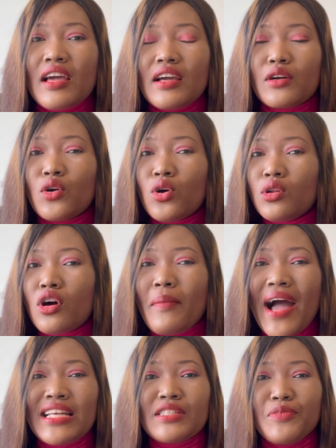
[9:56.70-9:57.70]
column
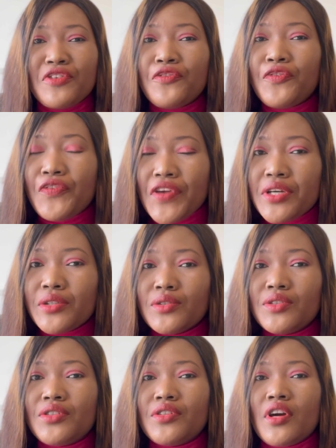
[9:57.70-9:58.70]
has been
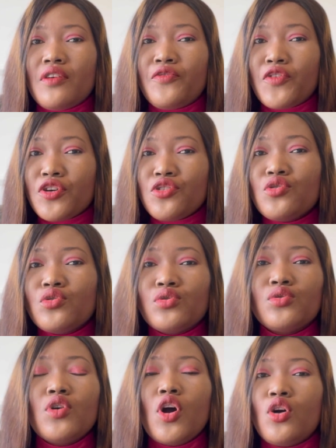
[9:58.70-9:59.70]
filled for
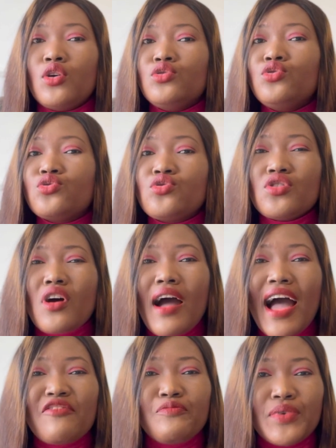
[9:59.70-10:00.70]
you, you do not
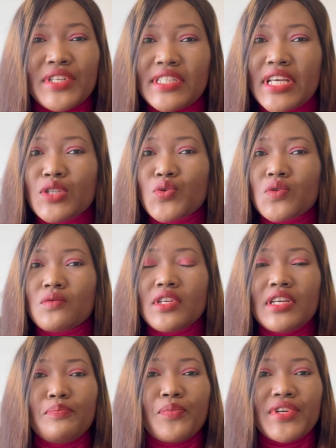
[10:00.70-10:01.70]
have business
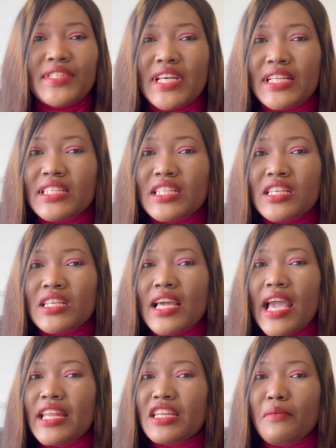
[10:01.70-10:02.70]
in presenting any